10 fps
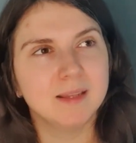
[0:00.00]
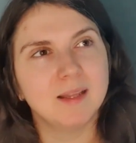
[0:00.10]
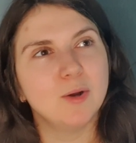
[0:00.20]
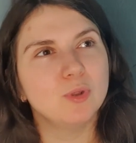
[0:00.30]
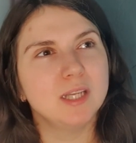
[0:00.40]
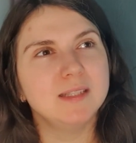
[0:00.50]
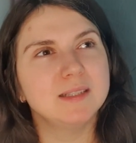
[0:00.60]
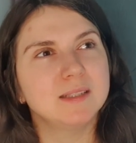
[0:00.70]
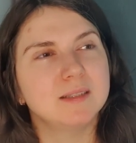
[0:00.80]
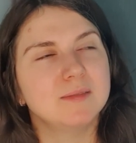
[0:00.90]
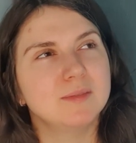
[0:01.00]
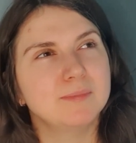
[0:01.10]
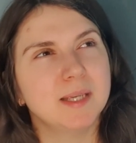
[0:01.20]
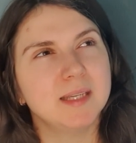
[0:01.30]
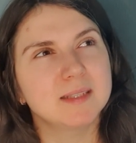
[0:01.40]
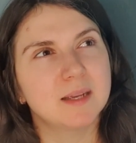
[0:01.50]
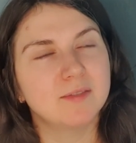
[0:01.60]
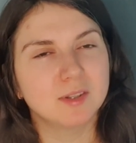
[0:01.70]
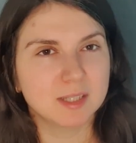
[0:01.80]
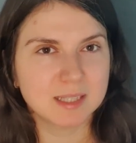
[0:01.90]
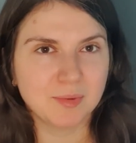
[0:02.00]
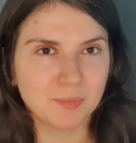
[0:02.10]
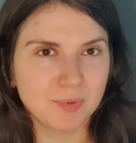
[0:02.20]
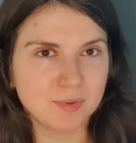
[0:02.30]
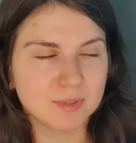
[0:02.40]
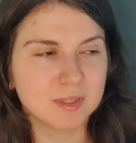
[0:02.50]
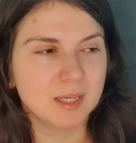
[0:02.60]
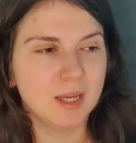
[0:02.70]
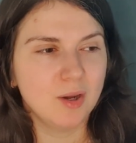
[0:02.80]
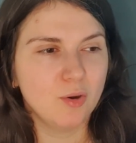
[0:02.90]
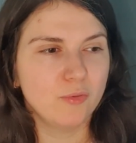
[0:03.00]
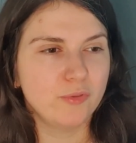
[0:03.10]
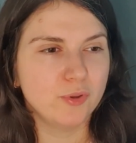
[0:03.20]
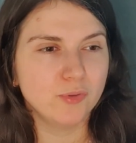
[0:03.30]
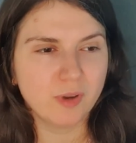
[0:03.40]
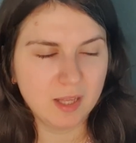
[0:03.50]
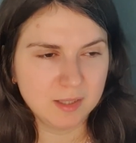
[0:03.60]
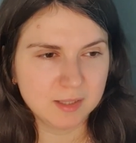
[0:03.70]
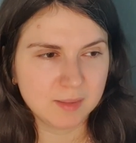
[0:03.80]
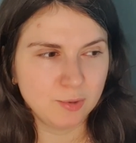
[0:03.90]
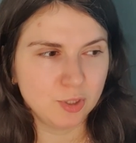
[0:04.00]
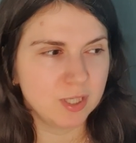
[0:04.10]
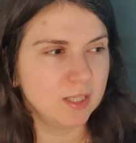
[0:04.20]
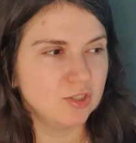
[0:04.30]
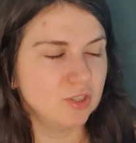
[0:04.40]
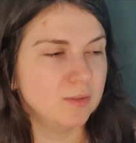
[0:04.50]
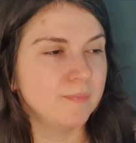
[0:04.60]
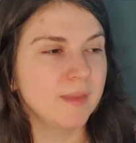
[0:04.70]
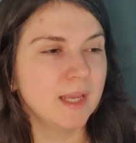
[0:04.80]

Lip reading: Now let's make several examples of nonviolent communication.